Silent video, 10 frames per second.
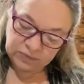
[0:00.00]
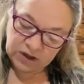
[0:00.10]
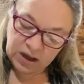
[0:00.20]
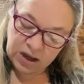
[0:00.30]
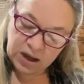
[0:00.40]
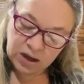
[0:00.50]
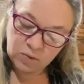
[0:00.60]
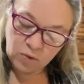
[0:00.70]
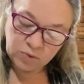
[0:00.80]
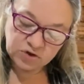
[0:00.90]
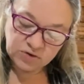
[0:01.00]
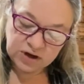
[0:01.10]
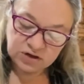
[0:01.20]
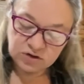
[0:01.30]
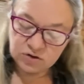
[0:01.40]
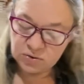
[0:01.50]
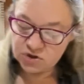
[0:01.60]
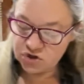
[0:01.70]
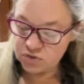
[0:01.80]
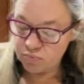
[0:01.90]
And what we're trying to do is
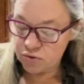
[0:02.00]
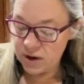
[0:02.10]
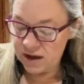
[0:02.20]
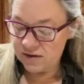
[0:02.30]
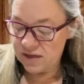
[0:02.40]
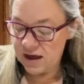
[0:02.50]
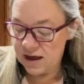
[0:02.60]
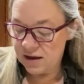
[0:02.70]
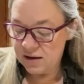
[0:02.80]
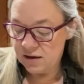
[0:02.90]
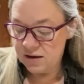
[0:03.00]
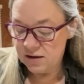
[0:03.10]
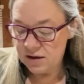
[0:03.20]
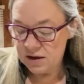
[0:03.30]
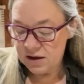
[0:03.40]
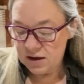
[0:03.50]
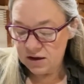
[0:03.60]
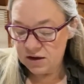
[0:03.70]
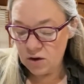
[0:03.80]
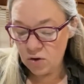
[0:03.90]
just break that
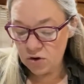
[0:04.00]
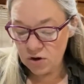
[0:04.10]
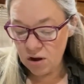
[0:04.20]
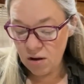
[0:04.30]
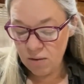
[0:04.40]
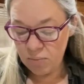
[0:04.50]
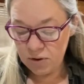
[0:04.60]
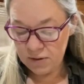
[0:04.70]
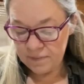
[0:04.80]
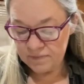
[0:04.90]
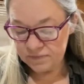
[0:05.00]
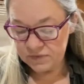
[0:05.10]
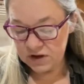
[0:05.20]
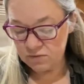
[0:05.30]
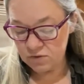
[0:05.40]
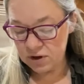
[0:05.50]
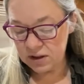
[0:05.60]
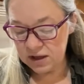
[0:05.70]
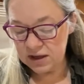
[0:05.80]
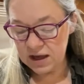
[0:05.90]
yogurt up and
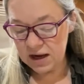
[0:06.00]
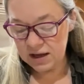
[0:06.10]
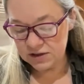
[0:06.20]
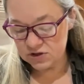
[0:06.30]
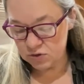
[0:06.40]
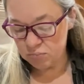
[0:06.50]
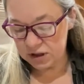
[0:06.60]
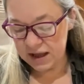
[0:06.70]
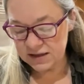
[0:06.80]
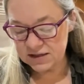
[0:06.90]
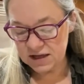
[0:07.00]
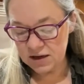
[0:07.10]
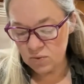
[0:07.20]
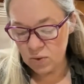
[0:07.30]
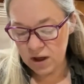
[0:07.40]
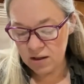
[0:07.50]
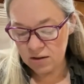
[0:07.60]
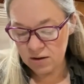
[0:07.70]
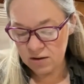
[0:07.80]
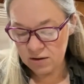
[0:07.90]
really get it to blend in well
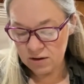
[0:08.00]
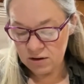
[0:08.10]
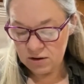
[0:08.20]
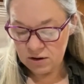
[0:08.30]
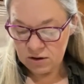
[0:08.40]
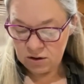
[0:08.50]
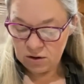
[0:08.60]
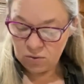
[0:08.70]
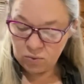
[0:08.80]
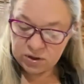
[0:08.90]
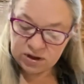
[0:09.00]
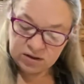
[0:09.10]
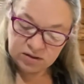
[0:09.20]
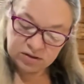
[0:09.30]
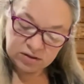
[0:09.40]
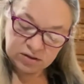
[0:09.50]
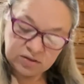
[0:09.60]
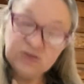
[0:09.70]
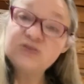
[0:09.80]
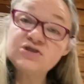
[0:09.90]
with
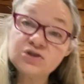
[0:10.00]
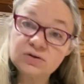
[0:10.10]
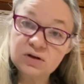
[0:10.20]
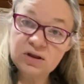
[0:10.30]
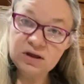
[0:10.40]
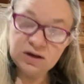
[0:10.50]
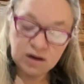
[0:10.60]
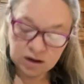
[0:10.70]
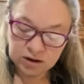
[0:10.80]
the